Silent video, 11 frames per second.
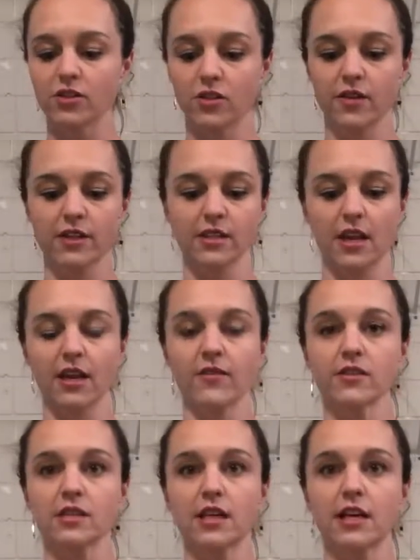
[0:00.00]
so that's going to give
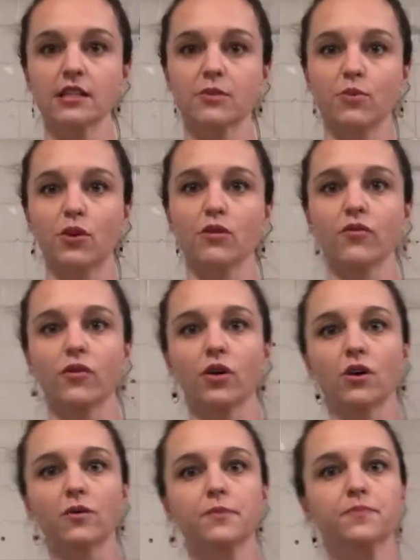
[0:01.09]
us a nice,
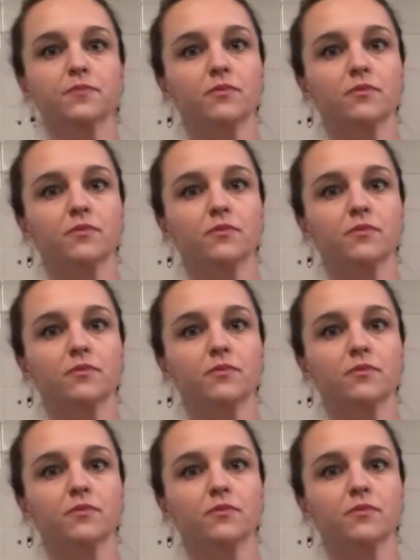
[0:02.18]
beautiful,